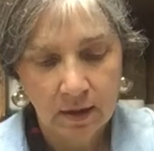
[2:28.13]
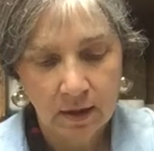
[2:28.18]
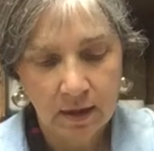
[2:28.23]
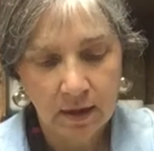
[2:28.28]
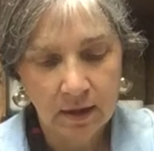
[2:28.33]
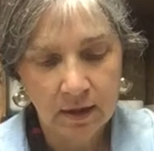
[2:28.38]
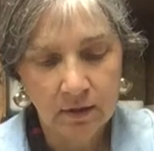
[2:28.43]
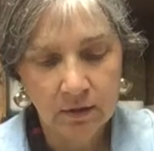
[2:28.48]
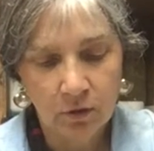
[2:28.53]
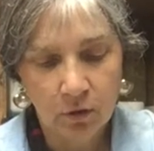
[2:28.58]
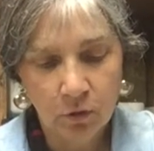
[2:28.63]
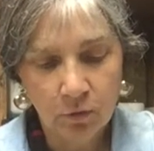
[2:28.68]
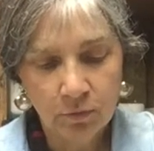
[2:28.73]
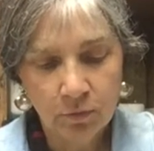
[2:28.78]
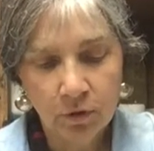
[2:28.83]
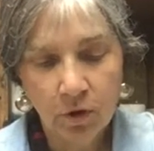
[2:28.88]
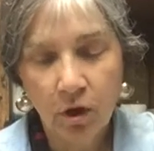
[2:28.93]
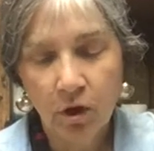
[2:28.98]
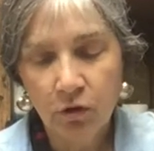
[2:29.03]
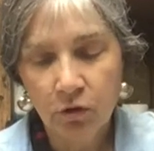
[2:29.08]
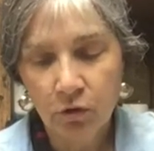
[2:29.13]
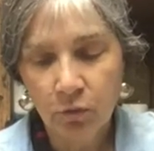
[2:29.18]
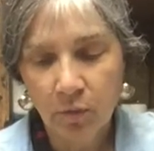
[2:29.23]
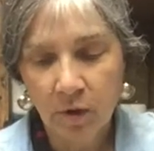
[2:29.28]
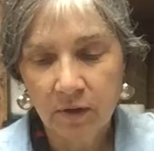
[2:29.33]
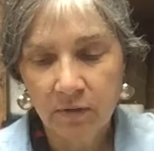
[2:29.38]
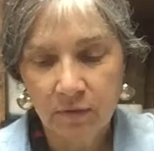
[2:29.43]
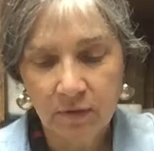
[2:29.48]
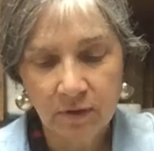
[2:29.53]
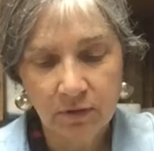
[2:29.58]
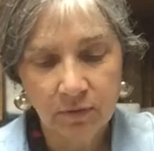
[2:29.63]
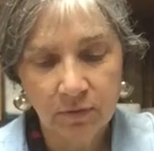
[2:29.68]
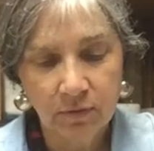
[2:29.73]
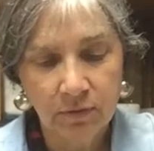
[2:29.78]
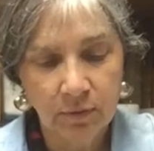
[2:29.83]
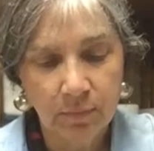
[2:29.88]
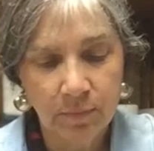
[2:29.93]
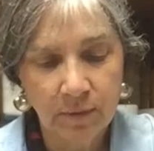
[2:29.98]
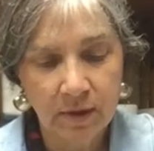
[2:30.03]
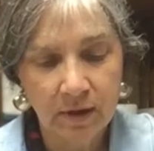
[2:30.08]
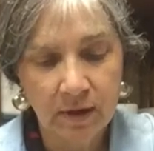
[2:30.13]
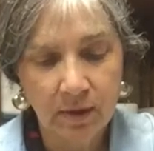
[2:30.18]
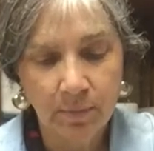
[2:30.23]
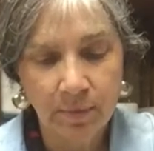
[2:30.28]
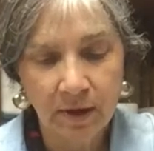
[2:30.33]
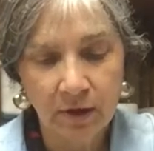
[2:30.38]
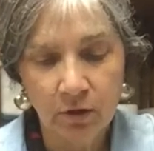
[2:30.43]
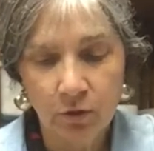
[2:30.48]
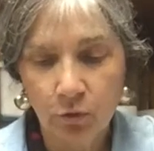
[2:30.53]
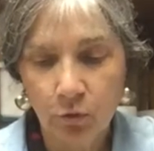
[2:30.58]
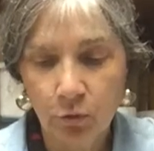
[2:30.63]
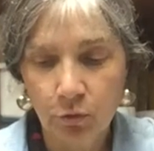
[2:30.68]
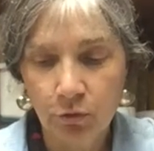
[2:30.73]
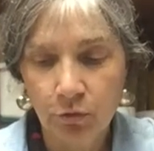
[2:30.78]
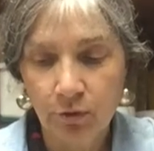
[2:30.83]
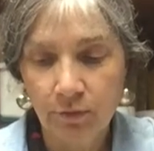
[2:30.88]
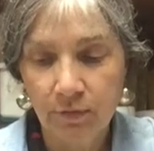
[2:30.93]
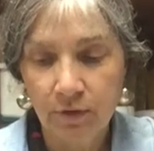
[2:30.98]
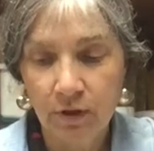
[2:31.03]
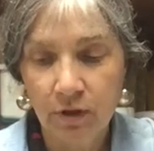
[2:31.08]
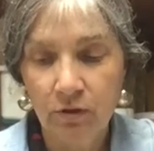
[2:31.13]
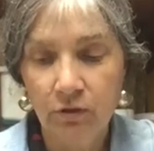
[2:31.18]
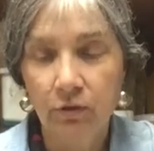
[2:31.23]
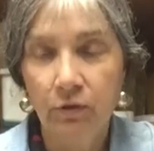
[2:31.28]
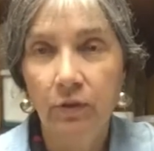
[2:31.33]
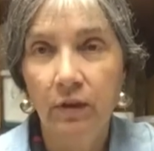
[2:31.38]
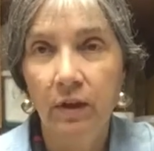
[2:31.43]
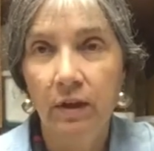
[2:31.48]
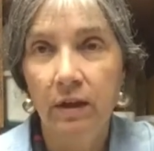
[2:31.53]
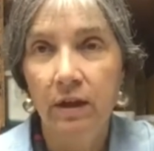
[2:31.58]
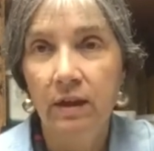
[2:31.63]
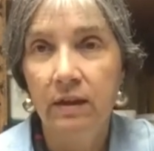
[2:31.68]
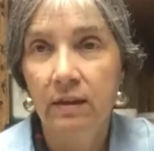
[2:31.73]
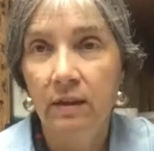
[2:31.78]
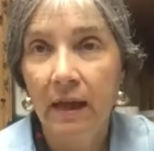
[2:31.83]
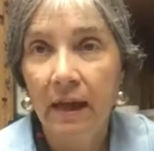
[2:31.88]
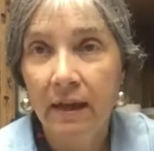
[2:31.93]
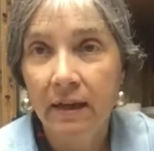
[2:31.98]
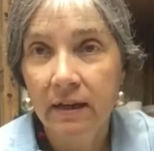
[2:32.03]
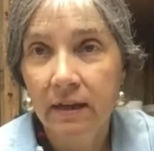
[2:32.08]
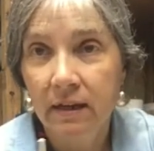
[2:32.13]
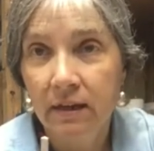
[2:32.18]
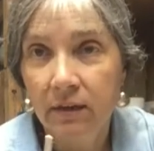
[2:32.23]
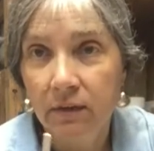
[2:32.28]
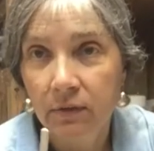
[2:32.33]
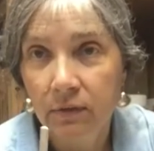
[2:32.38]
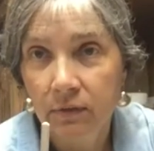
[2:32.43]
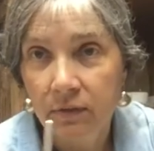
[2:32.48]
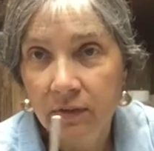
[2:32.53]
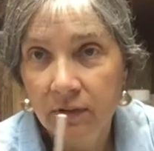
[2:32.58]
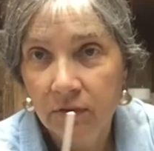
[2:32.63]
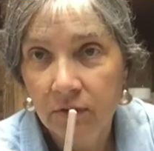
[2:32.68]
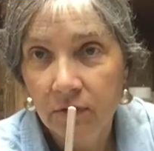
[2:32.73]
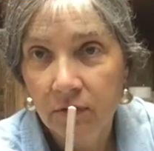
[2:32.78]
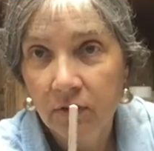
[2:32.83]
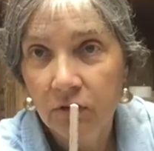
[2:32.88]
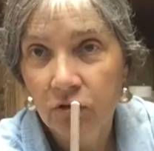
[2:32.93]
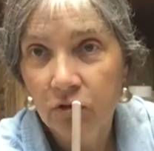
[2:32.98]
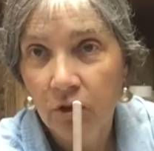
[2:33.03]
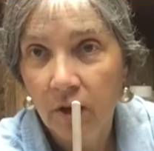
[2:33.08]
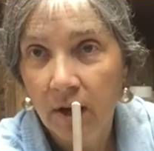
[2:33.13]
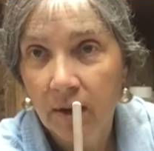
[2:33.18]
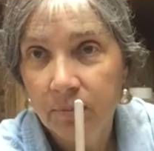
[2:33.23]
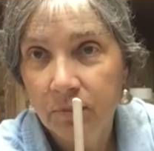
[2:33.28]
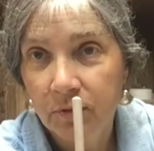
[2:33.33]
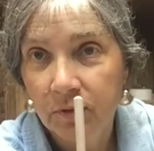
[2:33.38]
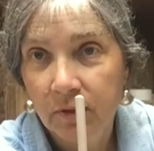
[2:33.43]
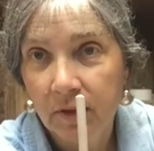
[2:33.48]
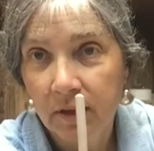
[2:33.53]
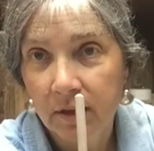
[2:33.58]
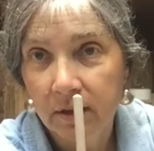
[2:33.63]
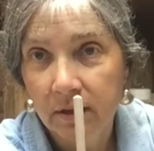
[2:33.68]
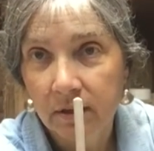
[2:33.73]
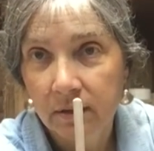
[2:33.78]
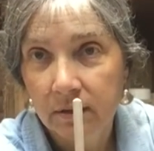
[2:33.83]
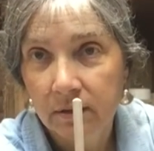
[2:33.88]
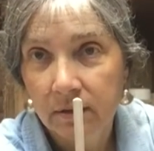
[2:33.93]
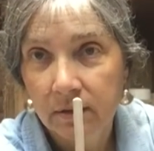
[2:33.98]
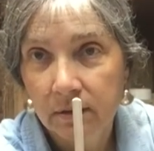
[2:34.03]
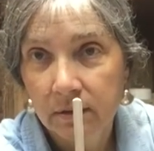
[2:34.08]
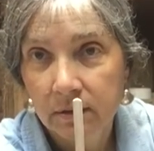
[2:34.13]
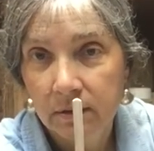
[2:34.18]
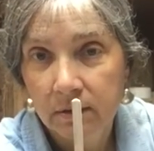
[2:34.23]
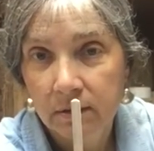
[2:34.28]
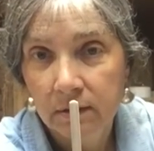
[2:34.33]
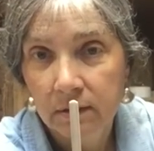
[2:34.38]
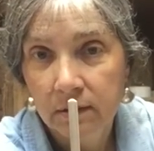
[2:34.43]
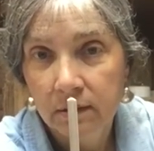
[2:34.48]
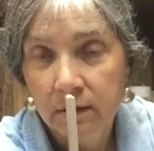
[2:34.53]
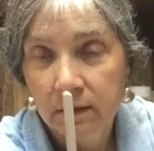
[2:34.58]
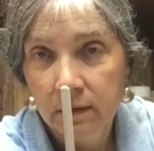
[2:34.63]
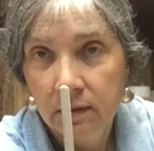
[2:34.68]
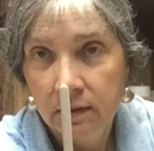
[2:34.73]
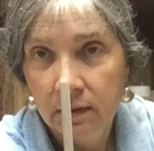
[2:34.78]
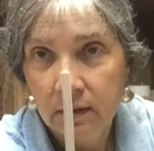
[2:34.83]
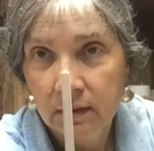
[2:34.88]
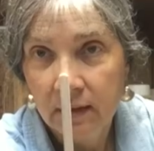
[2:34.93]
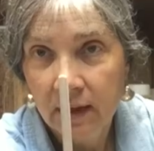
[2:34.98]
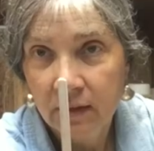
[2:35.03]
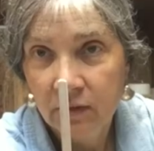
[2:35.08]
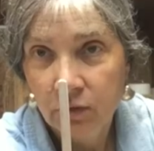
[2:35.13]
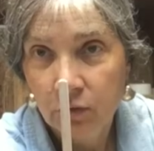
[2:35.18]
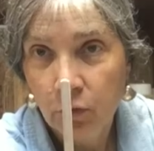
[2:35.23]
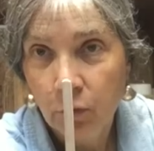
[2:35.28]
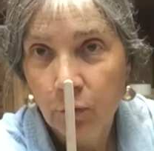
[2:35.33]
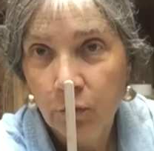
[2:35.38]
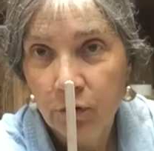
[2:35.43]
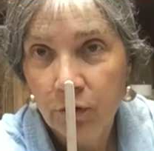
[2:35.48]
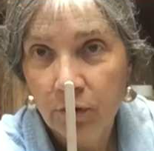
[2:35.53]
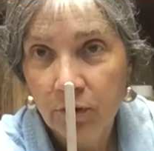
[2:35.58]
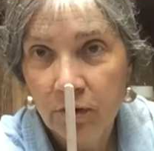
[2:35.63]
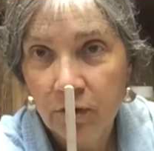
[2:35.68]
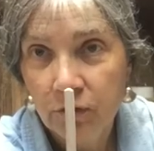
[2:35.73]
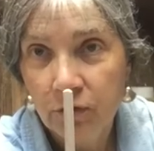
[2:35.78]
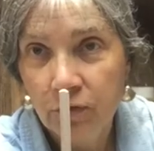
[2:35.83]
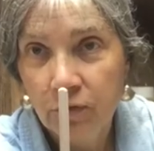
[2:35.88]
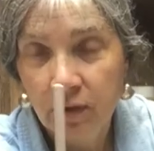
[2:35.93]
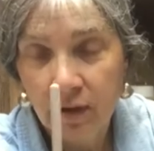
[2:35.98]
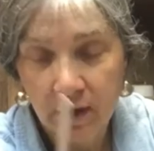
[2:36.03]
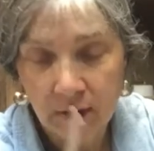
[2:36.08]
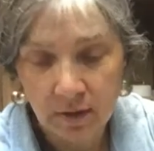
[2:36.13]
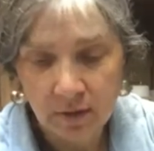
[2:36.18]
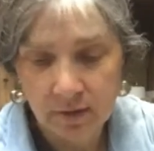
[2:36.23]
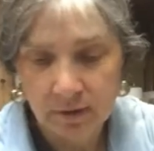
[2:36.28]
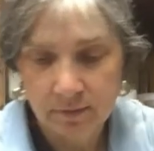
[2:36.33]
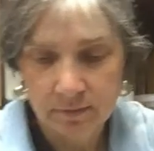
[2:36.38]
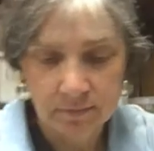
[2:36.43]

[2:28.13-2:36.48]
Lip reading: And overall, you want this to be about 1/4 of an inch thick. And this is a chopstick. That's 1/4 inch thick.